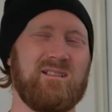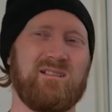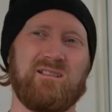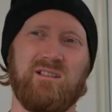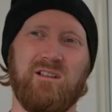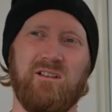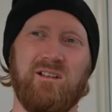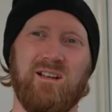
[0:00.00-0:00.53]

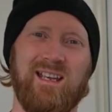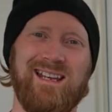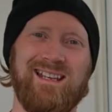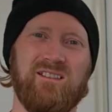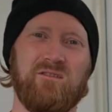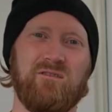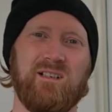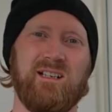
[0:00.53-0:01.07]
So
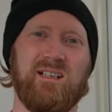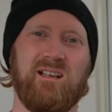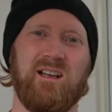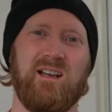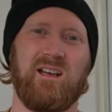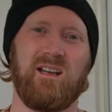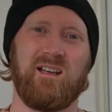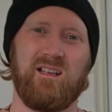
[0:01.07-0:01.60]
heathenry
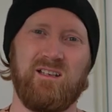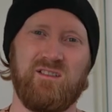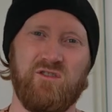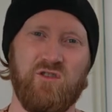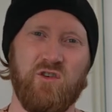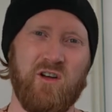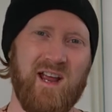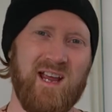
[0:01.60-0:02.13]
is
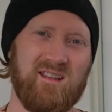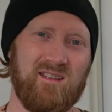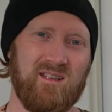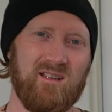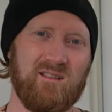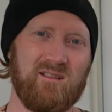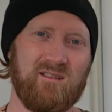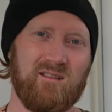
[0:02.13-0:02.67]
not
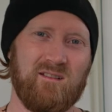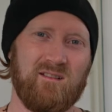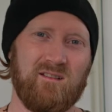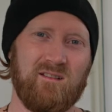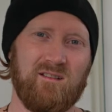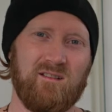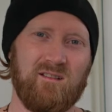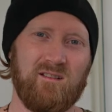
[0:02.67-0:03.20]
atheist.
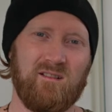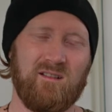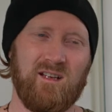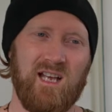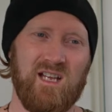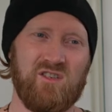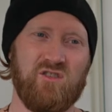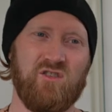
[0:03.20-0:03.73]

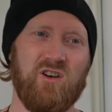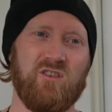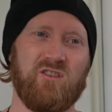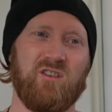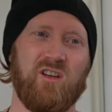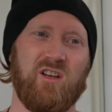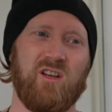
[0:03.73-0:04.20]
It's not,